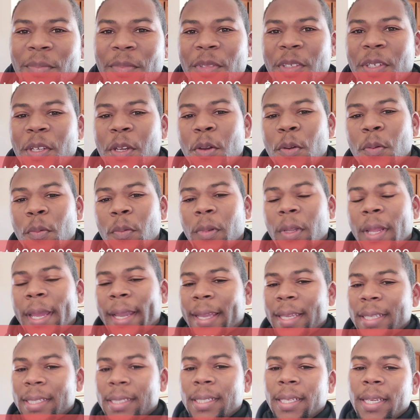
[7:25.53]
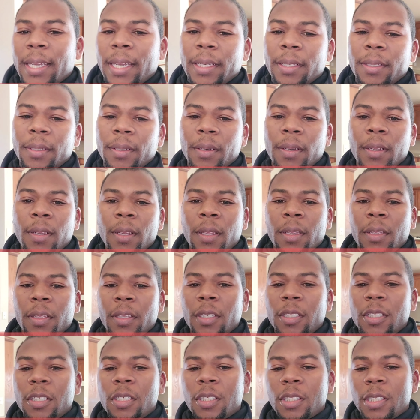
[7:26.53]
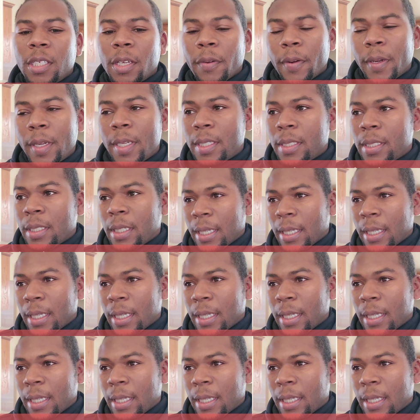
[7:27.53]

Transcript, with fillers: So, like I said, this series